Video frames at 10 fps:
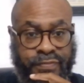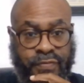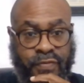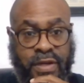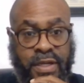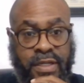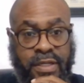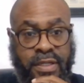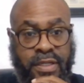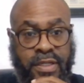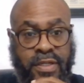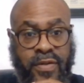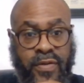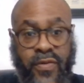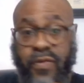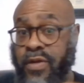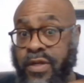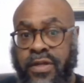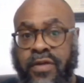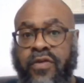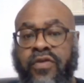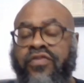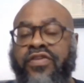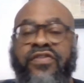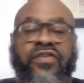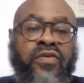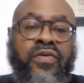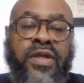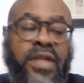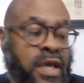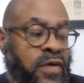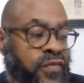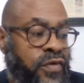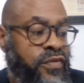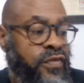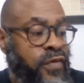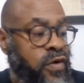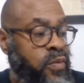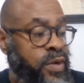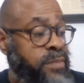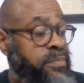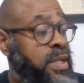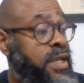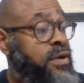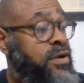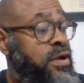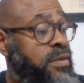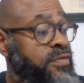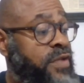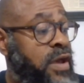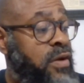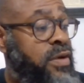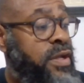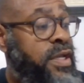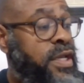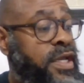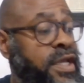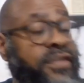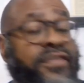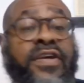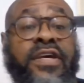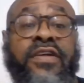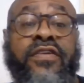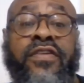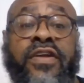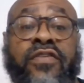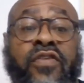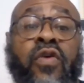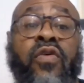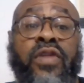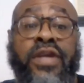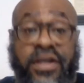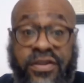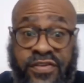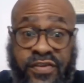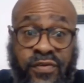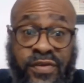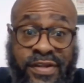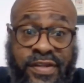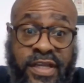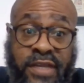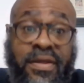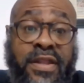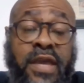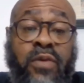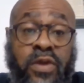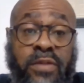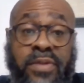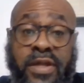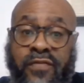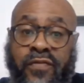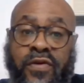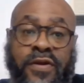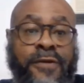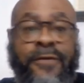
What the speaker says: right? Or, you know, you just knew it. Now, first of all, when a player comes out and says there's only a certain team that they want to play for,